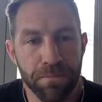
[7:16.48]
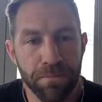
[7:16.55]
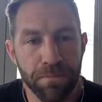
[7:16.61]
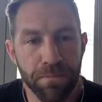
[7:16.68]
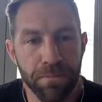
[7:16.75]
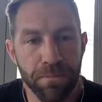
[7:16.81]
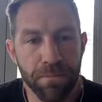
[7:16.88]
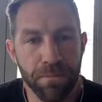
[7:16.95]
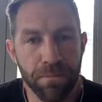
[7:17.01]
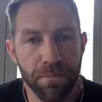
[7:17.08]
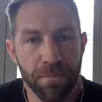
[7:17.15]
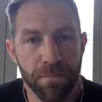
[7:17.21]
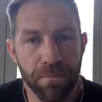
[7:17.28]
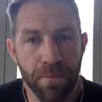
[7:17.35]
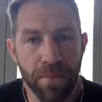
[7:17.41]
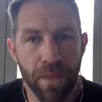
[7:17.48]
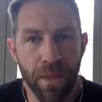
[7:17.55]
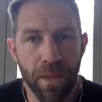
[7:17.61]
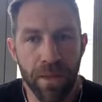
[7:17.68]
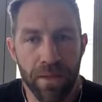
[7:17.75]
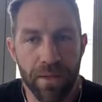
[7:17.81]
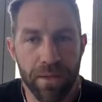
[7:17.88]

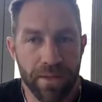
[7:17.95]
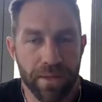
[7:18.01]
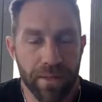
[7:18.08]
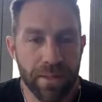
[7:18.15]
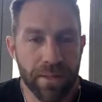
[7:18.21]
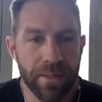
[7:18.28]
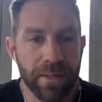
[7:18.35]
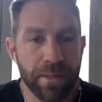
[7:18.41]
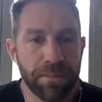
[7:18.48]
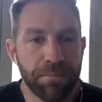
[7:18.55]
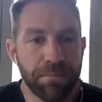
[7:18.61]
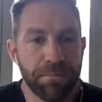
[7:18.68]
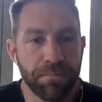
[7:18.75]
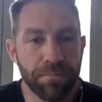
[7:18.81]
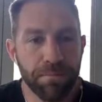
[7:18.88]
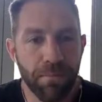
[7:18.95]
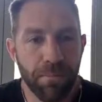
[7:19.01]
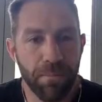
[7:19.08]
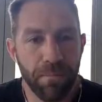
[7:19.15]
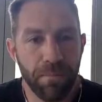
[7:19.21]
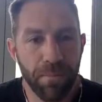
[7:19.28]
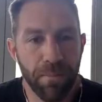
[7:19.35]

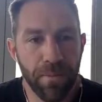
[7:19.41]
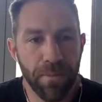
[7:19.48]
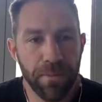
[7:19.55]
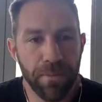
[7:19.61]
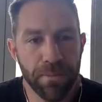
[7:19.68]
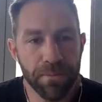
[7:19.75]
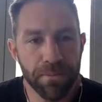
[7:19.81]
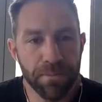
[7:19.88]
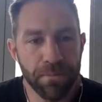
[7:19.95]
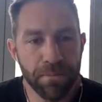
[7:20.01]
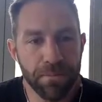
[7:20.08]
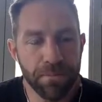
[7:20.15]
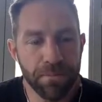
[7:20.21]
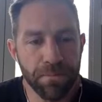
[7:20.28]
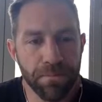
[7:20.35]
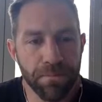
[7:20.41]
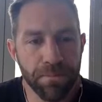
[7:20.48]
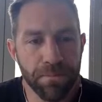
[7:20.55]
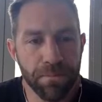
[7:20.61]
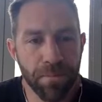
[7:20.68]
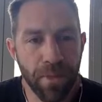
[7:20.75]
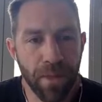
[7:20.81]

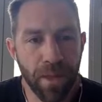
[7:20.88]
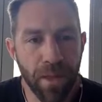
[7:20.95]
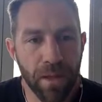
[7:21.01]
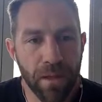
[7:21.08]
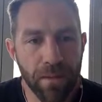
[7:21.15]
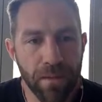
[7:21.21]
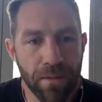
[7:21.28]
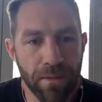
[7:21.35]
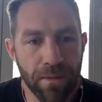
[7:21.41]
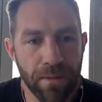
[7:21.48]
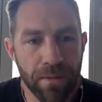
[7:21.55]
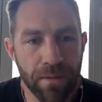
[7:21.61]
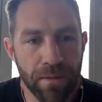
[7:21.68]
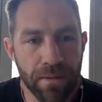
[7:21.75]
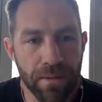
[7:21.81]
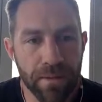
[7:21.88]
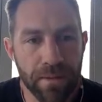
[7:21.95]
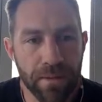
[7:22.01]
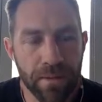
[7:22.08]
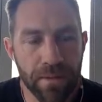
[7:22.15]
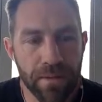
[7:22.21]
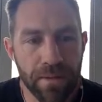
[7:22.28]

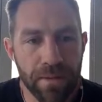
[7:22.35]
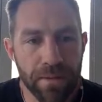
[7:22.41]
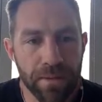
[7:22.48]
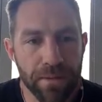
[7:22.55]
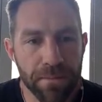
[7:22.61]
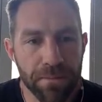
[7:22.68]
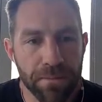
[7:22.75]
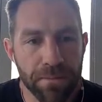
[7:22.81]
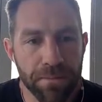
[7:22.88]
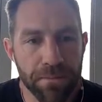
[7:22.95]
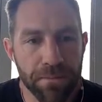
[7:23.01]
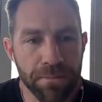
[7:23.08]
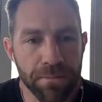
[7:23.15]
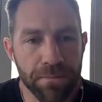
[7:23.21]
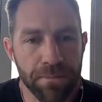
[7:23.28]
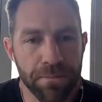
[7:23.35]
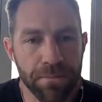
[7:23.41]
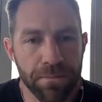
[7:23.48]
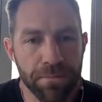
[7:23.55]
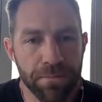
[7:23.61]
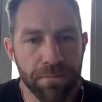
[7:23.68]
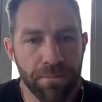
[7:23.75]

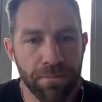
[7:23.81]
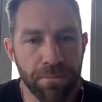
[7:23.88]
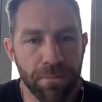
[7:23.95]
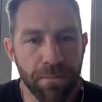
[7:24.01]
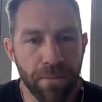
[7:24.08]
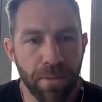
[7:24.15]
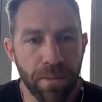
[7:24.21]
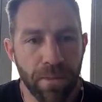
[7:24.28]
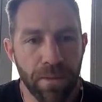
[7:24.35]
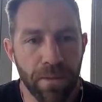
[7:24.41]
The person shown says nothing.